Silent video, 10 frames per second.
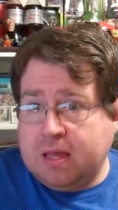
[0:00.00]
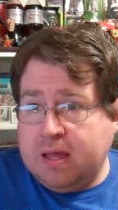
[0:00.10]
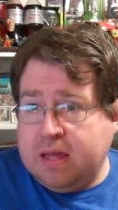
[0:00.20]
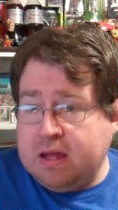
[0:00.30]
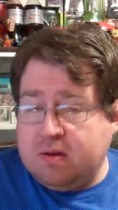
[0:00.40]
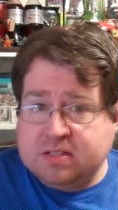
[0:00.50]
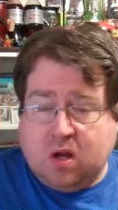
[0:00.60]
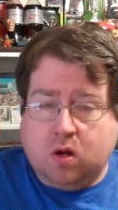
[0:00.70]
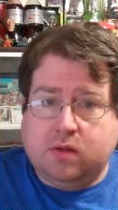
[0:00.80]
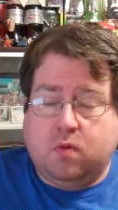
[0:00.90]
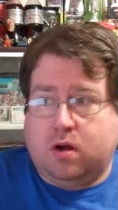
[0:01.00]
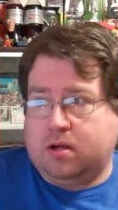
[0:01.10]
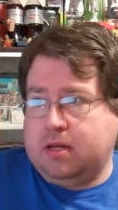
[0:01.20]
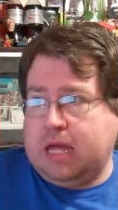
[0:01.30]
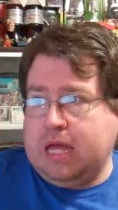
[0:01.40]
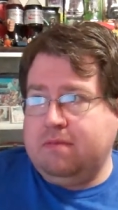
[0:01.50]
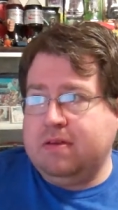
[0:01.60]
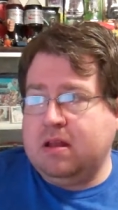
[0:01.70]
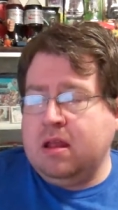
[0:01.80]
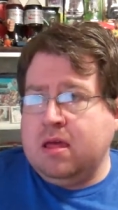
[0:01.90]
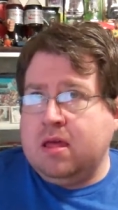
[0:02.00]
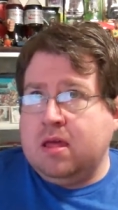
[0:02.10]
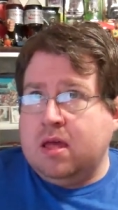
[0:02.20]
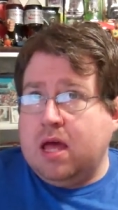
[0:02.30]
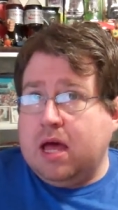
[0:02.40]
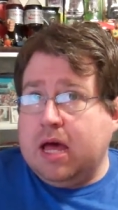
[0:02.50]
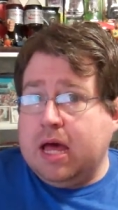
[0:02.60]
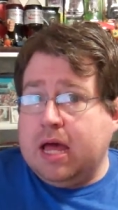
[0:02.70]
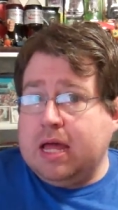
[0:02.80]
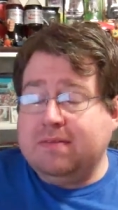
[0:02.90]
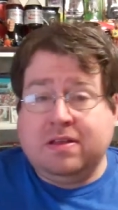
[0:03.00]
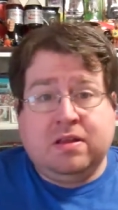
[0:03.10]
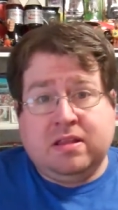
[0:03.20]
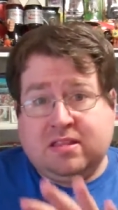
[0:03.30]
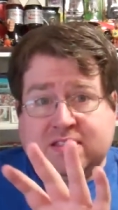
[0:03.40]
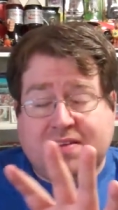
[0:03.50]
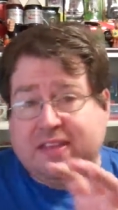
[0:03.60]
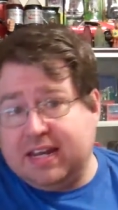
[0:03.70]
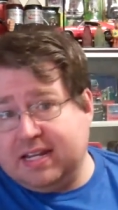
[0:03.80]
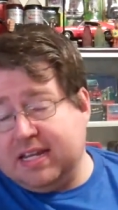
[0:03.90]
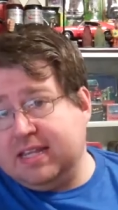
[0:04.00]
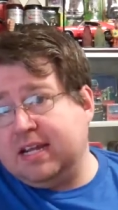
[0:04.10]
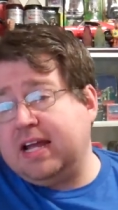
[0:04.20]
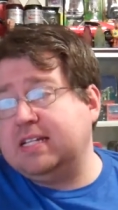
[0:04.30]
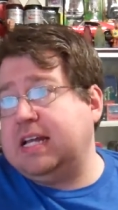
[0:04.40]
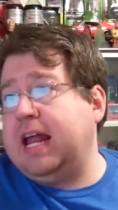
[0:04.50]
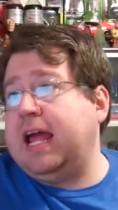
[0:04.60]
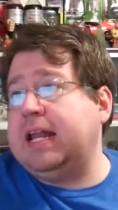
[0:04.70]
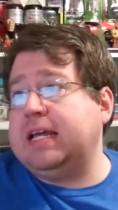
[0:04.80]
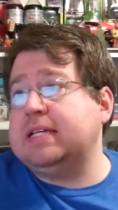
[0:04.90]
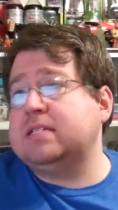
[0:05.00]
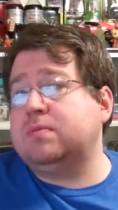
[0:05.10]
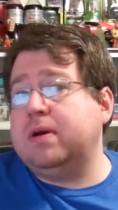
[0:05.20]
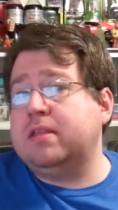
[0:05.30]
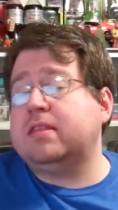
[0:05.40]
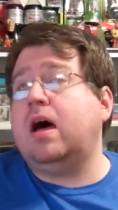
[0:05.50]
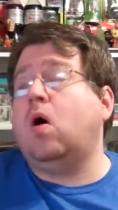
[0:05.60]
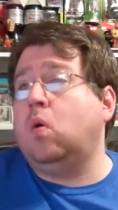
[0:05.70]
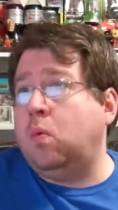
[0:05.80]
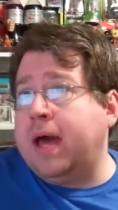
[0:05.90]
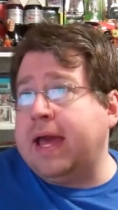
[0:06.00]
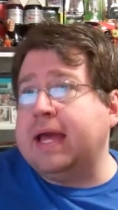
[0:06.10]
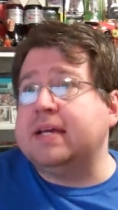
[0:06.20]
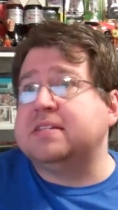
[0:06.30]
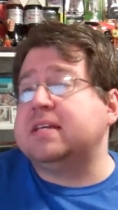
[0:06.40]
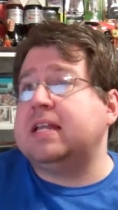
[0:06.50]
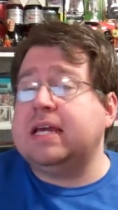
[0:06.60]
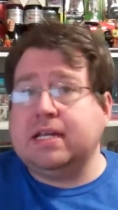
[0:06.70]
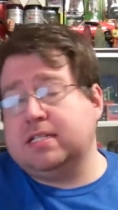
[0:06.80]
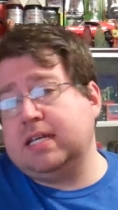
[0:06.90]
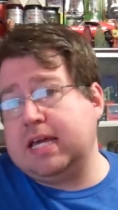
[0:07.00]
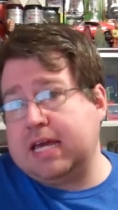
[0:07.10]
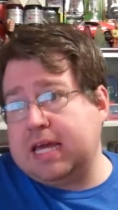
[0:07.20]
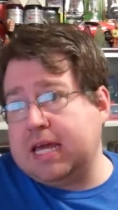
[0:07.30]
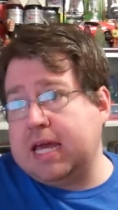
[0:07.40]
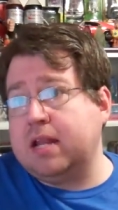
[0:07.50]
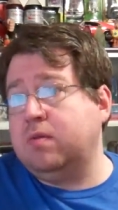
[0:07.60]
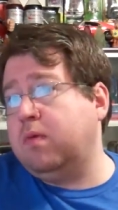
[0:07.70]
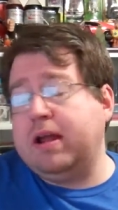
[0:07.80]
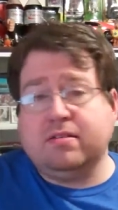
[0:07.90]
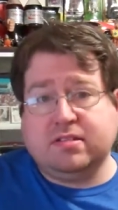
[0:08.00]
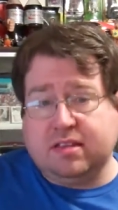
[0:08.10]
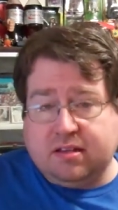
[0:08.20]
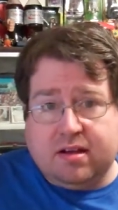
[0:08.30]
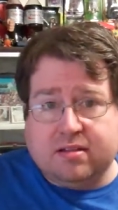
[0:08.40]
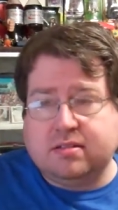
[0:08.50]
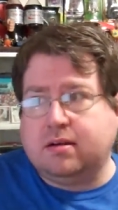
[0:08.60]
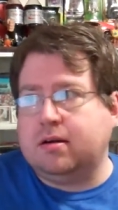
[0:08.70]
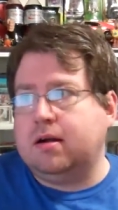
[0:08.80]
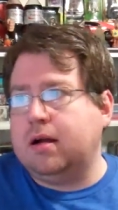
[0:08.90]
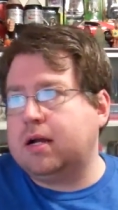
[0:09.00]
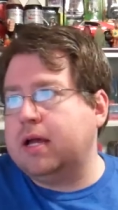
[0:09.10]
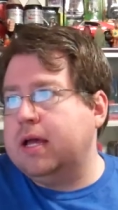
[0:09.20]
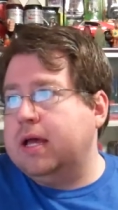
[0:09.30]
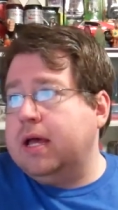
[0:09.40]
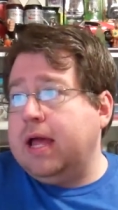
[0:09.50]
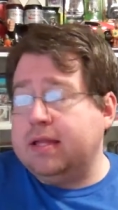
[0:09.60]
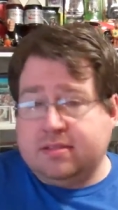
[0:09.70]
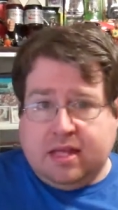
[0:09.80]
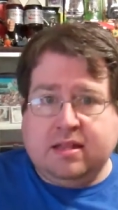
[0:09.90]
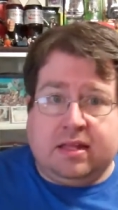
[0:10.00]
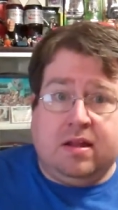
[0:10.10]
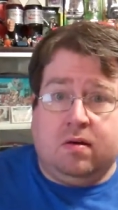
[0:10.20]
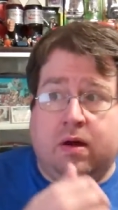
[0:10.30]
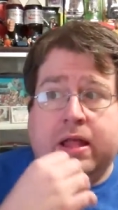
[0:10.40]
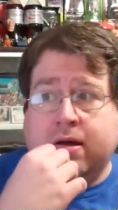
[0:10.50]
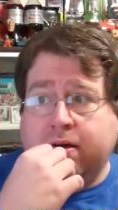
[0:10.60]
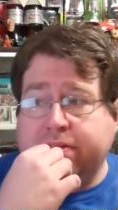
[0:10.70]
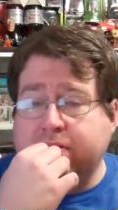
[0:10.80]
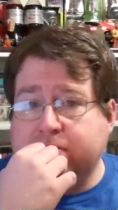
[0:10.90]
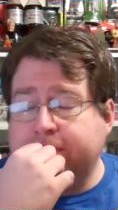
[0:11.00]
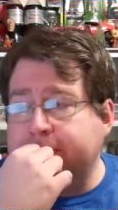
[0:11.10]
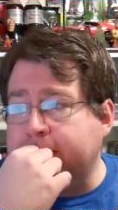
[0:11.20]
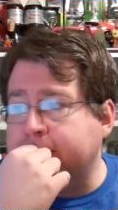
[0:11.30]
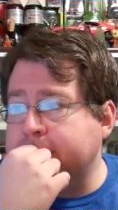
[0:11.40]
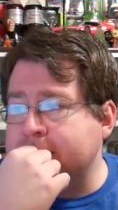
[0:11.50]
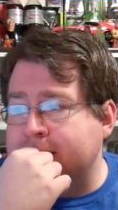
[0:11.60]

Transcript: you know his early work, even uh, even the stuff that he did in the 1980s with Always and E.T. and Raiders of the Lost Ark, and, and you know and all those films